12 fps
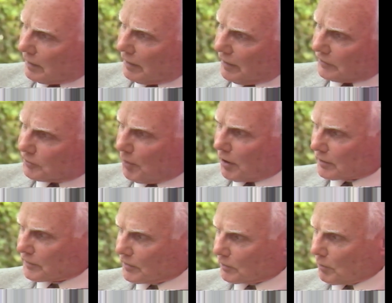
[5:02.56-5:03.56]
uh, a
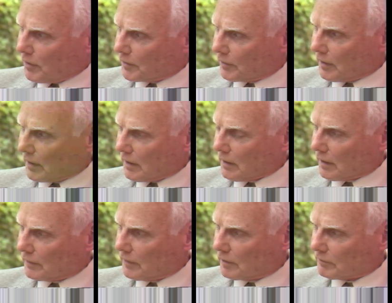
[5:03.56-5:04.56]
spot on the equator
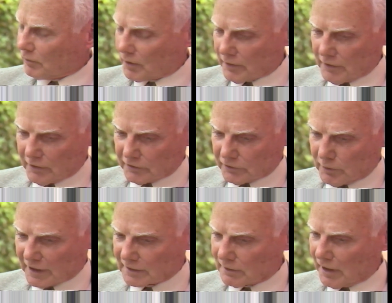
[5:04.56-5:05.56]
and therefore there is a
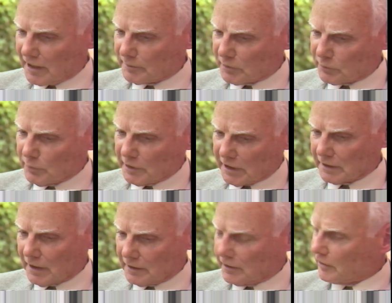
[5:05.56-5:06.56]
direct line between
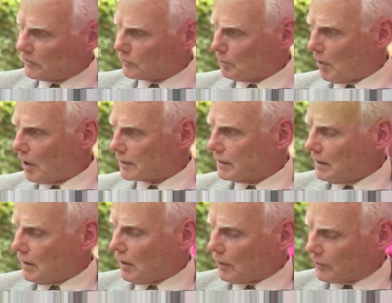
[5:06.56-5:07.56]
it and any spot
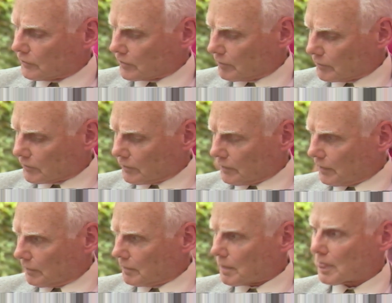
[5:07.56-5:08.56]
on the surface of the
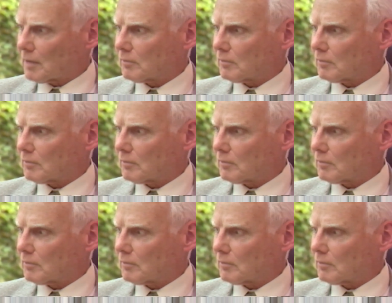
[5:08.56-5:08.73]
Earth.